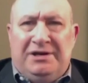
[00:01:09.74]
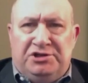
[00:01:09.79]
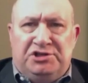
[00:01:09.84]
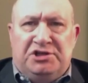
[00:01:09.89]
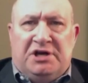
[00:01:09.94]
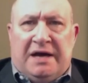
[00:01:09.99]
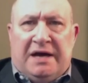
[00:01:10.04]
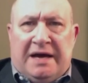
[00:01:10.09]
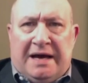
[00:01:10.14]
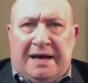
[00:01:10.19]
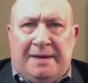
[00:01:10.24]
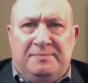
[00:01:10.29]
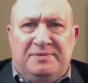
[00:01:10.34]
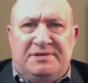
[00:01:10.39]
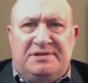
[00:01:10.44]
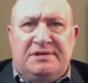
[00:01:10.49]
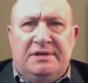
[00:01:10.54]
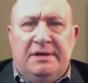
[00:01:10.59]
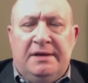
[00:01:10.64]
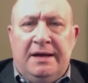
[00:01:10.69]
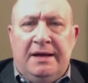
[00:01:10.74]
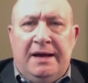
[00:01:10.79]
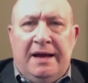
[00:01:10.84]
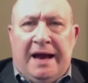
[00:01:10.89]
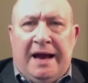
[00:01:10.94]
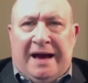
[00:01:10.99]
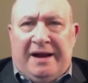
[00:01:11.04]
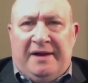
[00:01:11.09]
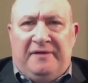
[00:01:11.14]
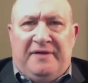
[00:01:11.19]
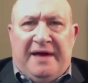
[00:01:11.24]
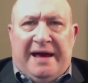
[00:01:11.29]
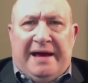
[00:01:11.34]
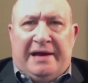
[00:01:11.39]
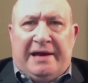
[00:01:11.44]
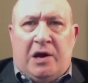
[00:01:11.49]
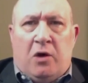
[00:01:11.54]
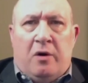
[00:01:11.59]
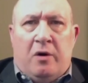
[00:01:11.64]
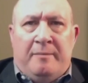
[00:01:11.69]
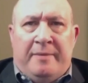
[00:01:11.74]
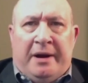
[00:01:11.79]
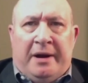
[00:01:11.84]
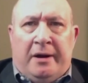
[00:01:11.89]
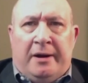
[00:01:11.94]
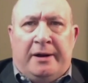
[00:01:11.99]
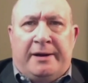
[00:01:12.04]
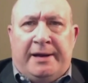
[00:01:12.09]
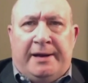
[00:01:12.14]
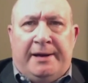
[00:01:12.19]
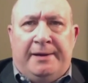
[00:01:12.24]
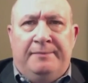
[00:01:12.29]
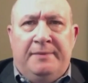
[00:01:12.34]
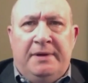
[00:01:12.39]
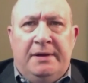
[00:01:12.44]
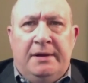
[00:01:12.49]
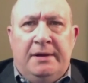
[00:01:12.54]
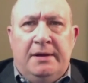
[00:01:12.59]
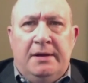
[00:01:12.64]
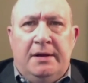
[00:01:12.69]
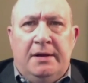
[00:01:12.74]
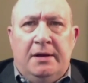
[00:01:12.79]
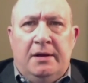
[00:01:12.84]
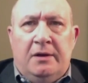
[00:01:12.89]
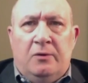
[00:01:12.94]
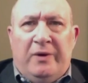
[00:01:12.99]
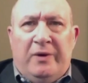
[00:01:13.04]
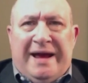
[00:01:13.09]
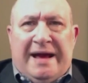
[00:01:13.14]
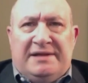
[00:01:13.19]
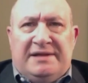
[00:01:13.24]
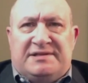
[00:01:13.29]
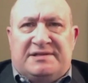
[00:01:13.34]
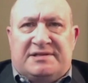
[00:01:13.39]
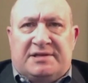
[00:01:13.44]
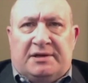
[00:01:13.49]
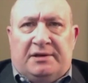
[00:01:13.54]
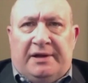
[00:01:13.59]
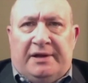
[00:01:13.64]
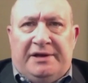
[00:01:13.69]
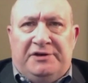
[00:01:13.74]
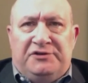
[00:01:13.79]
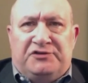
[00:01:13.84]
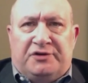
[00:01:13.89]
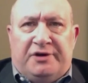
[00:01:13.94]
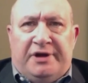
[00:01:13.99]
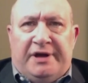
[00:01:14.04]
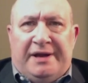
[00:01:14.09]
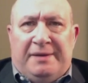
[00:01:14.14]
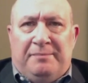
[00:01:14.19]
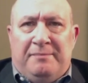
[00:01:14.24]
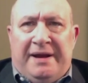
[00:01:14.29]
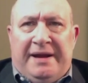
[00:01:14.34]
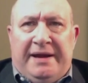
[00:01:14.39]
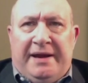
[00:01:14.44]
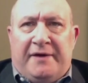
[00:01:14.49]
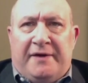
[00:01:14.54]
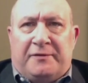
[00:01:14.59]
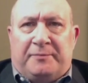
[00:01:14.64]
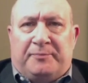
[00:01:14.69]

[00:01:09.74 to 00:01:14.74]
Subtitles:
jobs. How did that go, America? We had Solyndra and many other